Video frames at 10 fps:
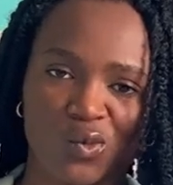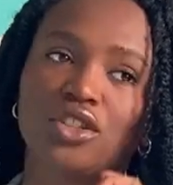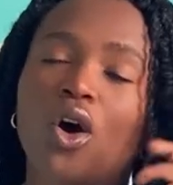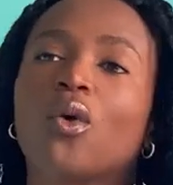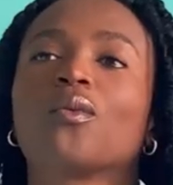
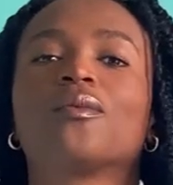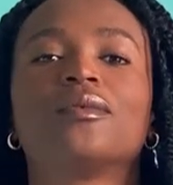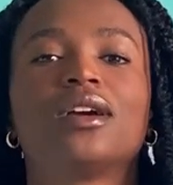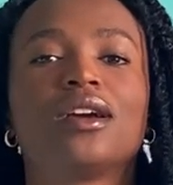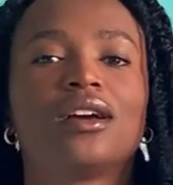So
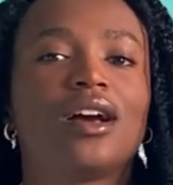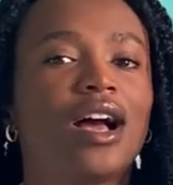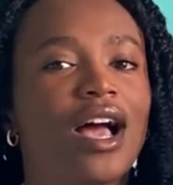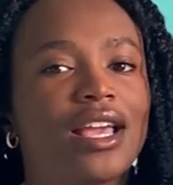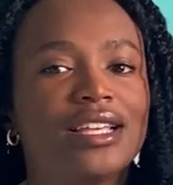
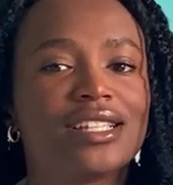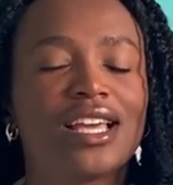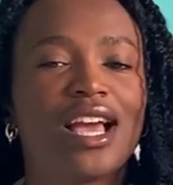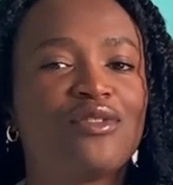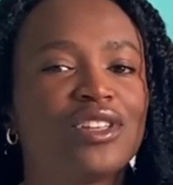I guess
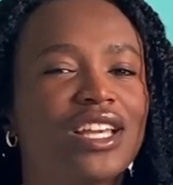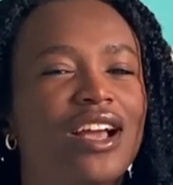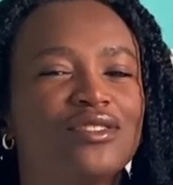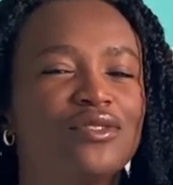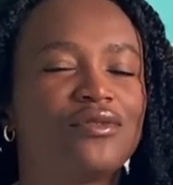I feel like I
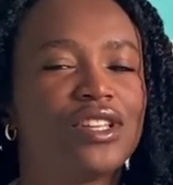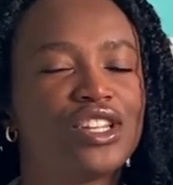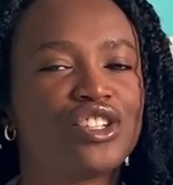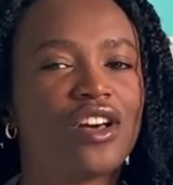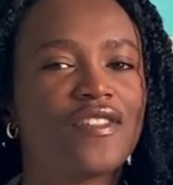have to
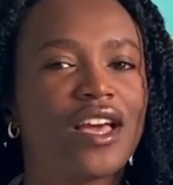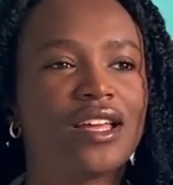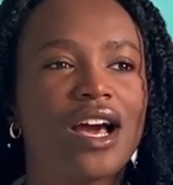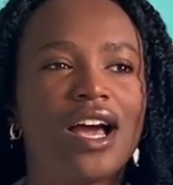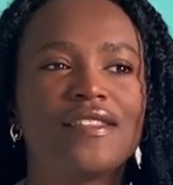finish on
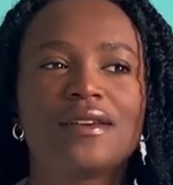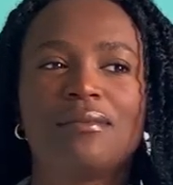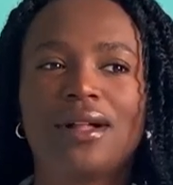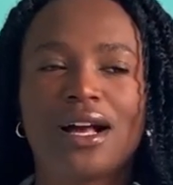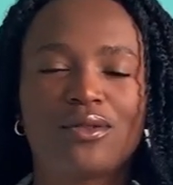that. I
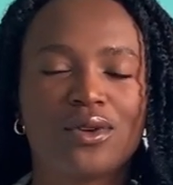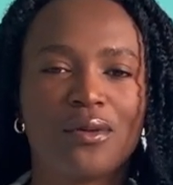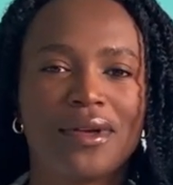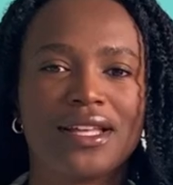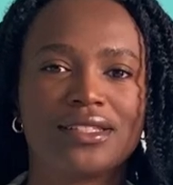think black
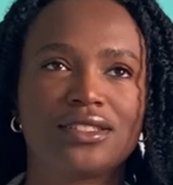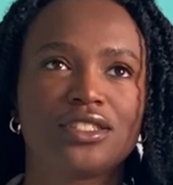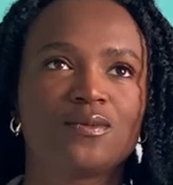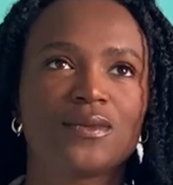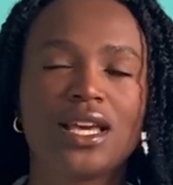romance
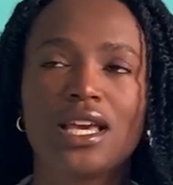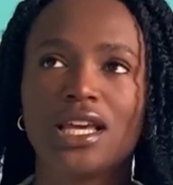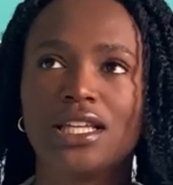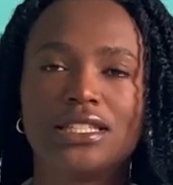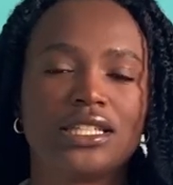
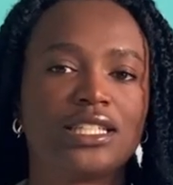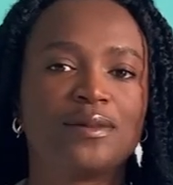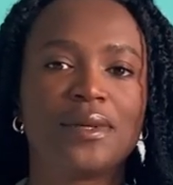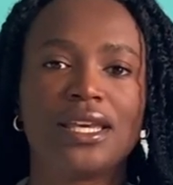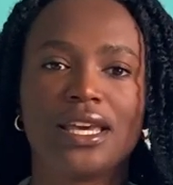is in
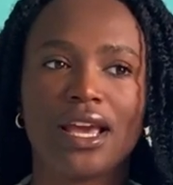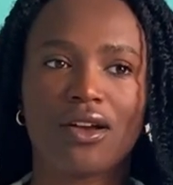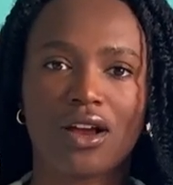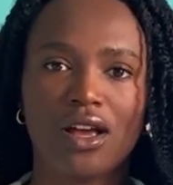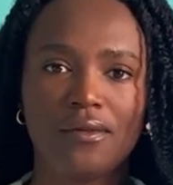its peak
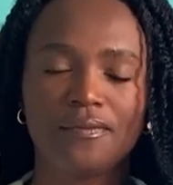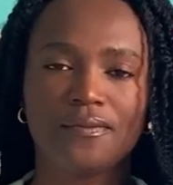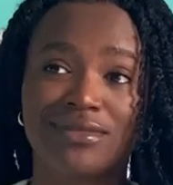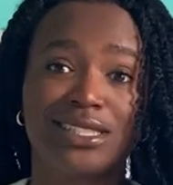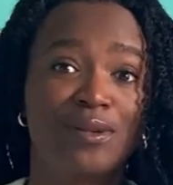era,
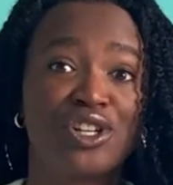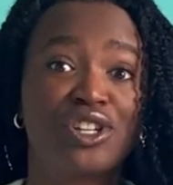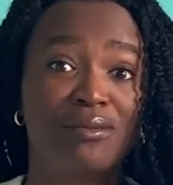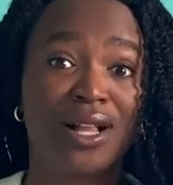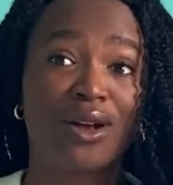
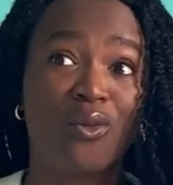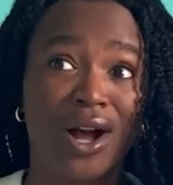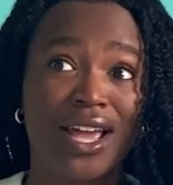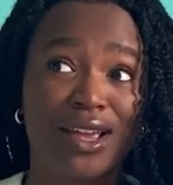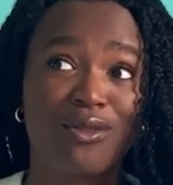especially black
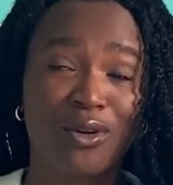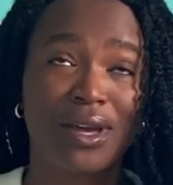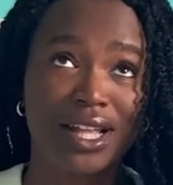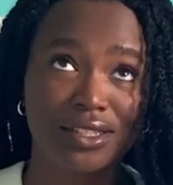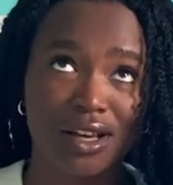YA
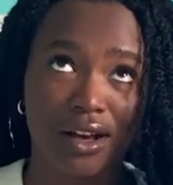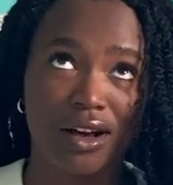romance.